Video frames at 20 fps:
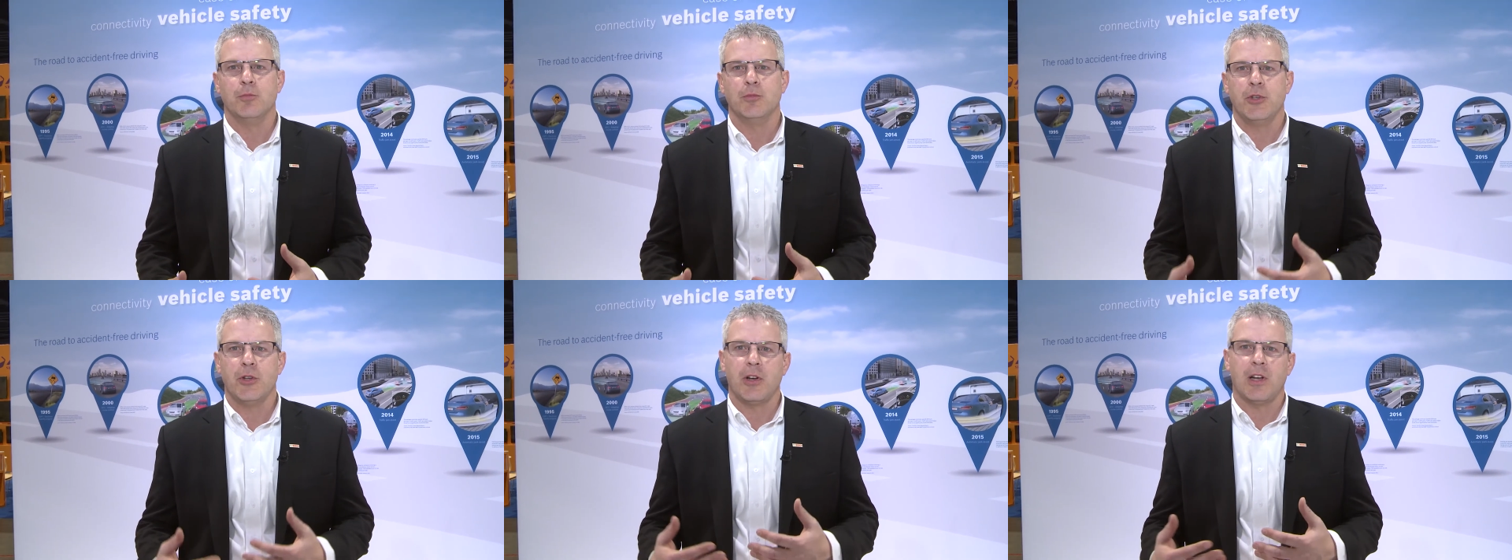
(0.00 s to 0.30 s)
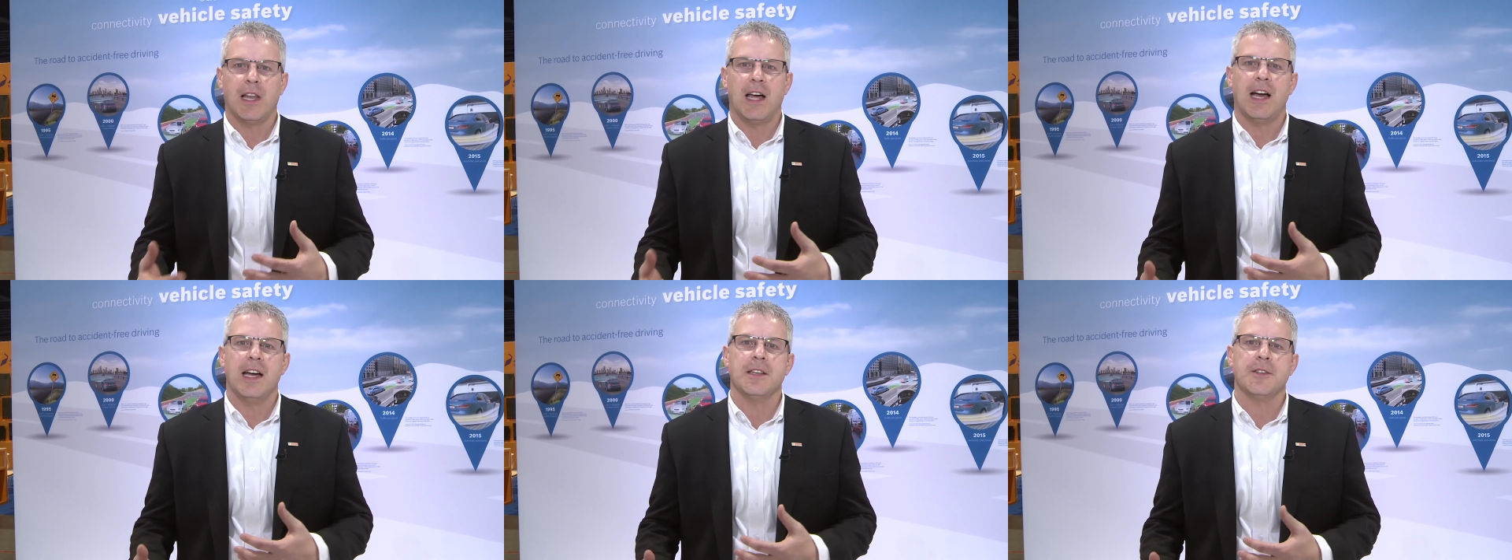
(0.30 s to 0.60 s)

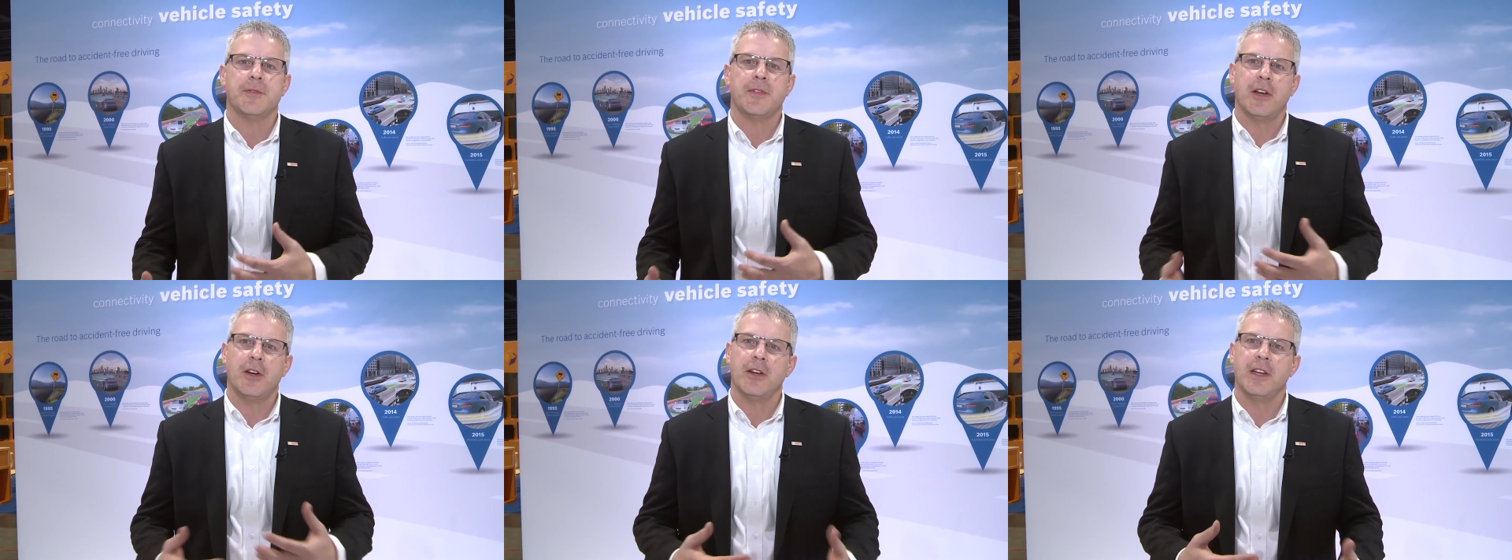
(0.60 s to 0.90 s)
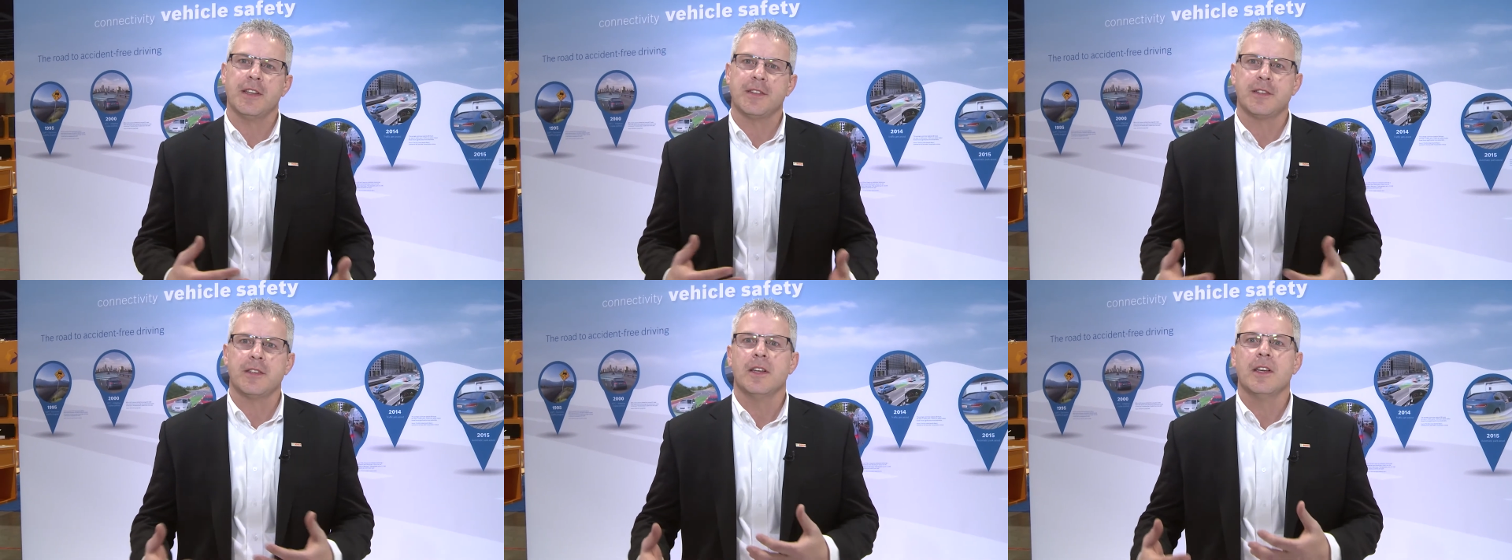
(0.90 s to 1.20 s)
utilize
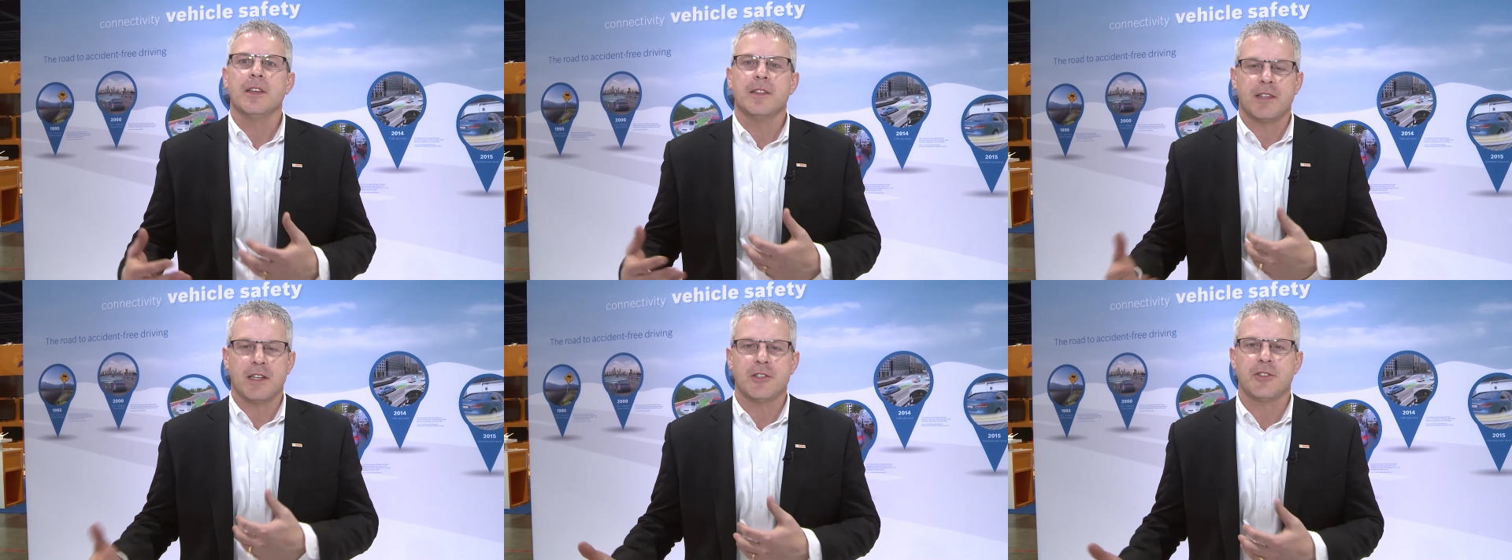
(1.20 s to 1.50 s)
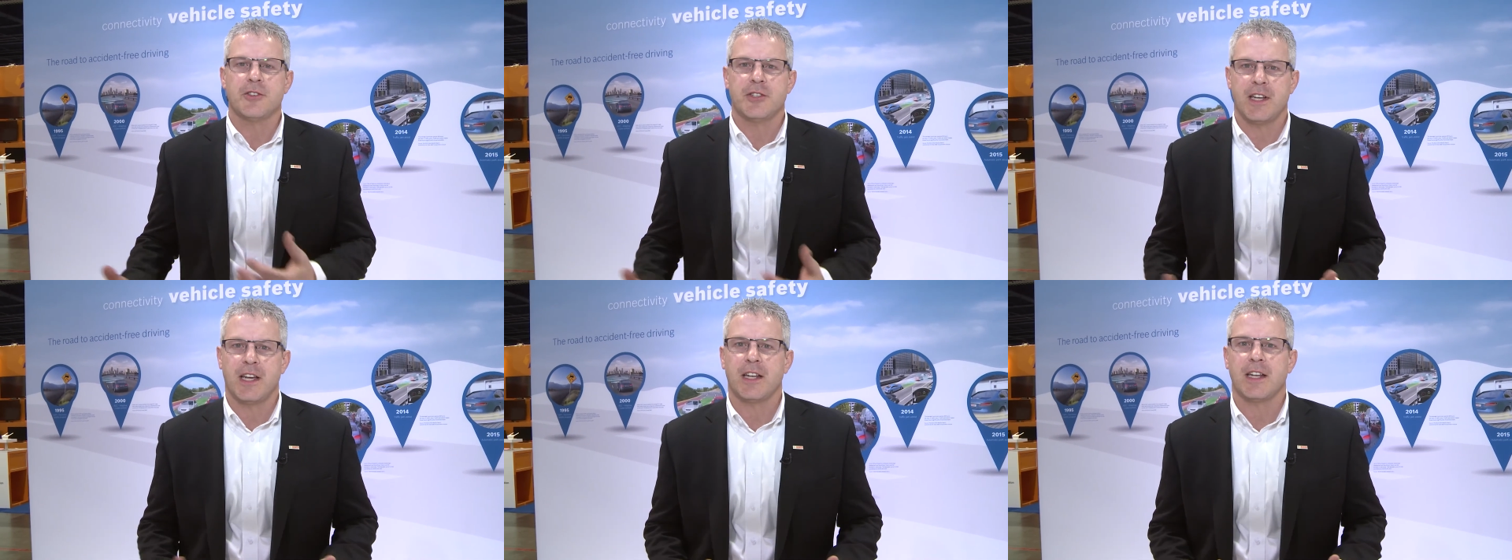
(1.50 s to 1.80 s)
various
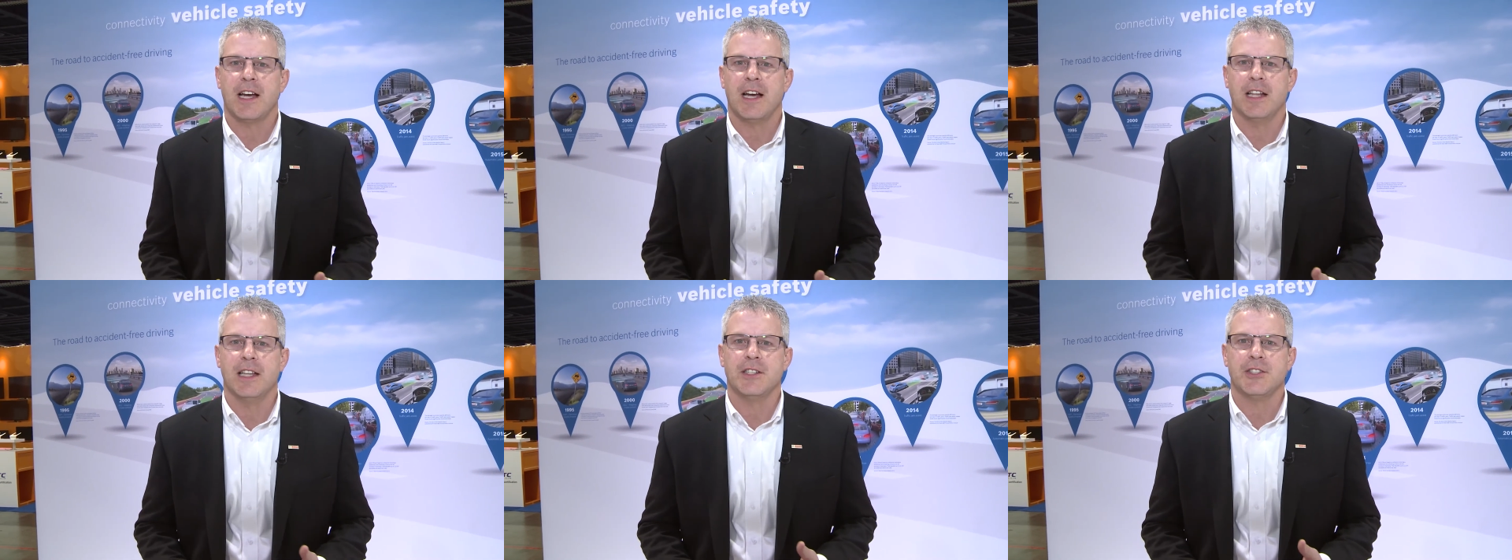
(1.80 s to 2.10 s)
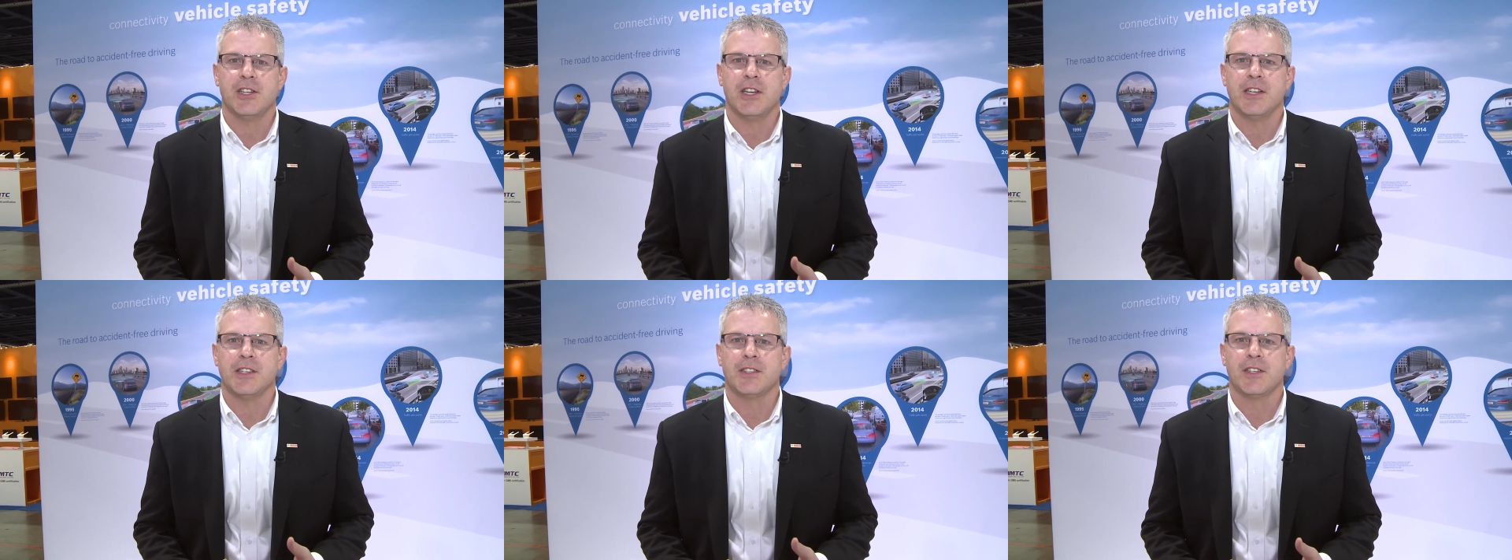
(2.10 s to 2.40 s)
sensor
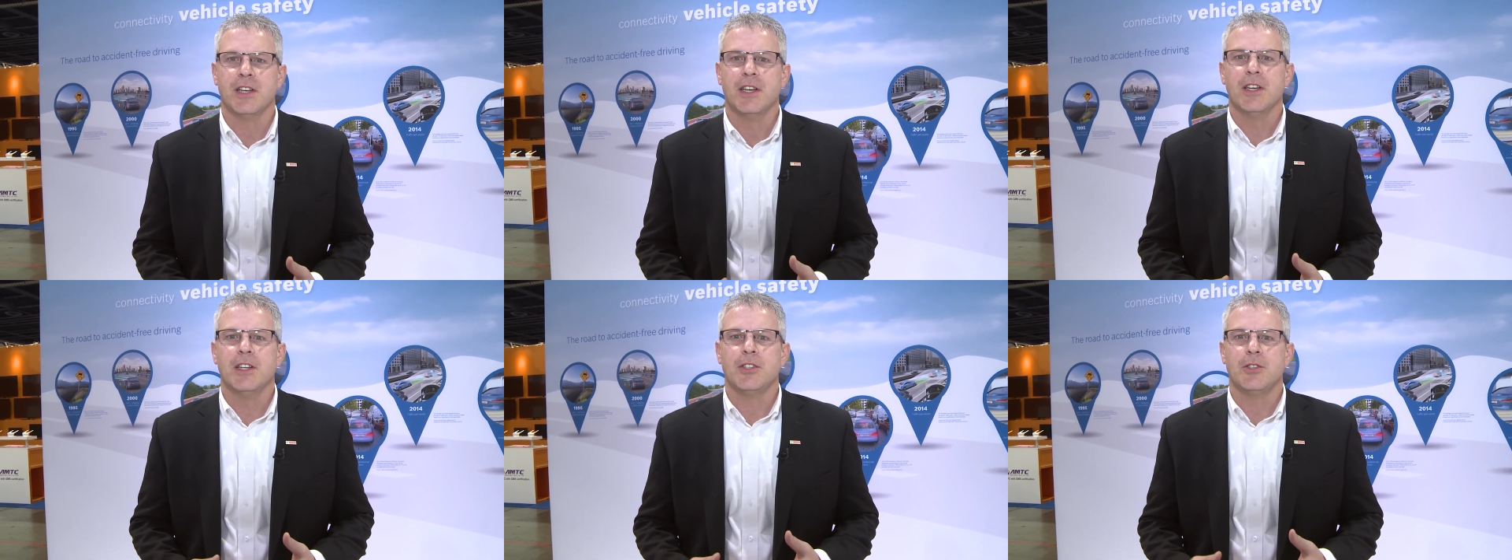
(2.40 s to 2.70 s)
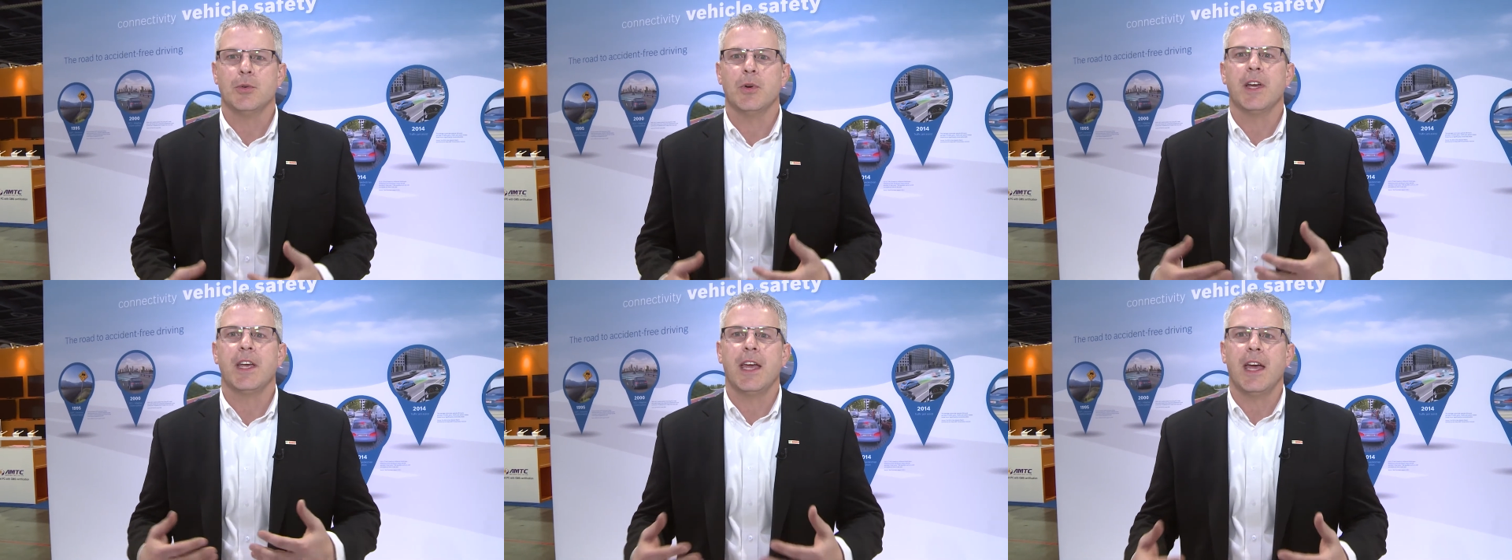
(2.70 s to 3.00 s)
technologies
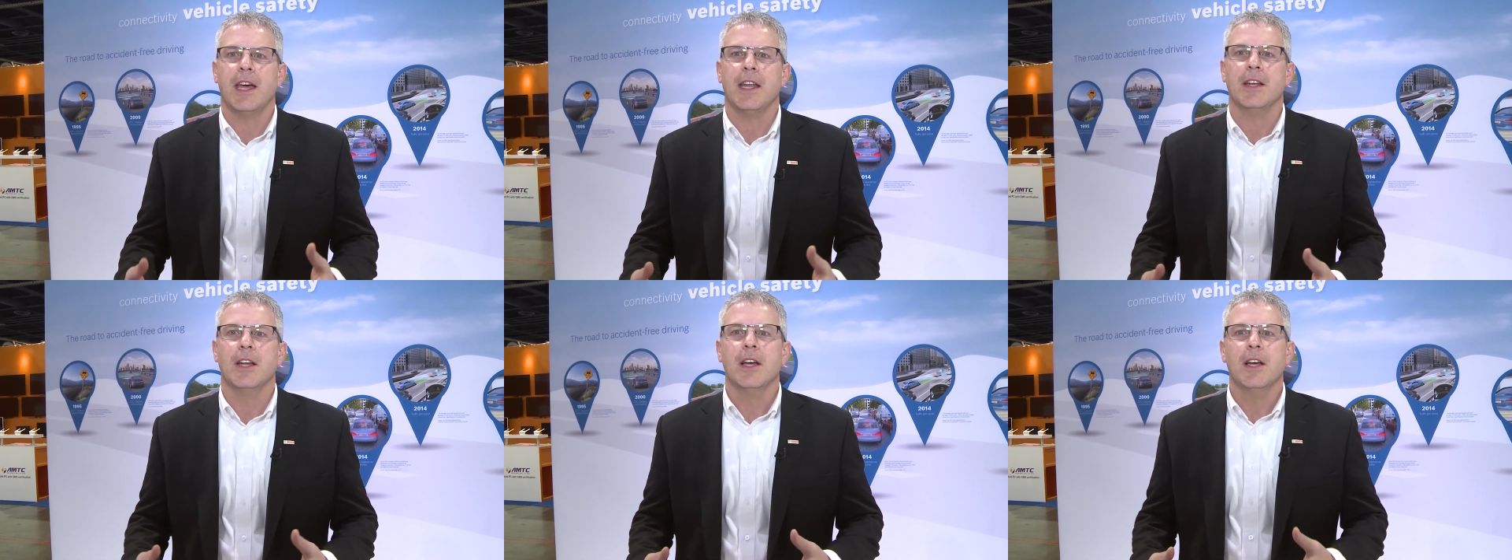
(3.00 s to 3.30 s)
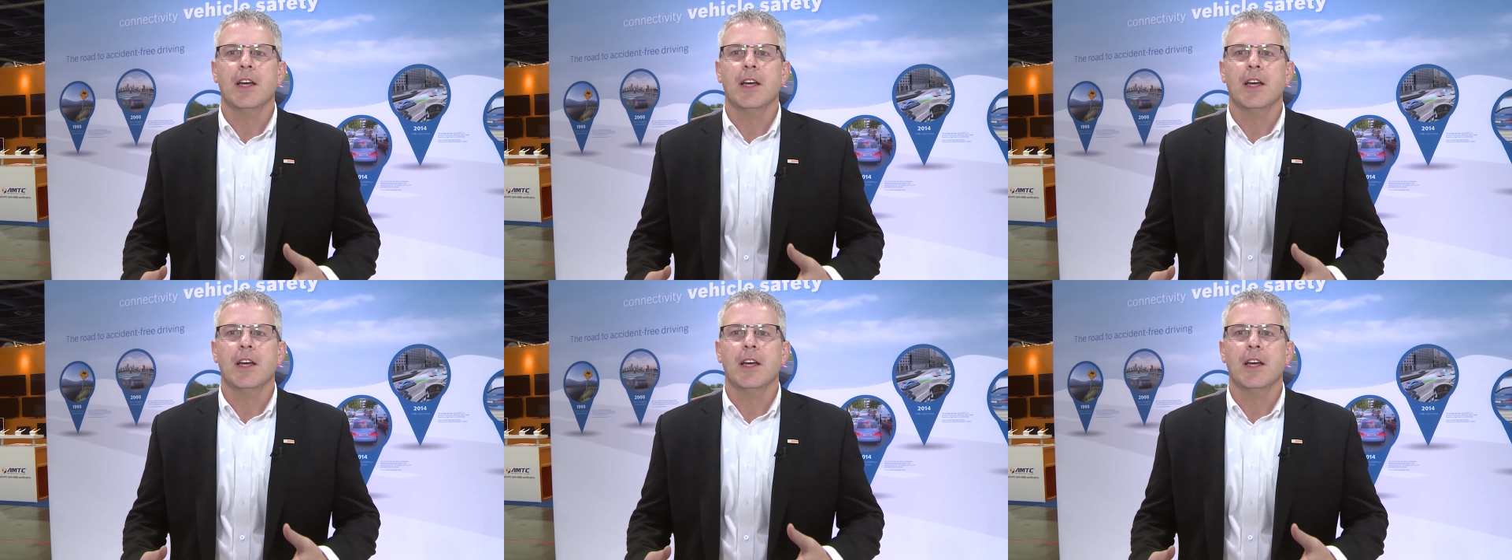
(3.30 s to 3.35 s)
to, again,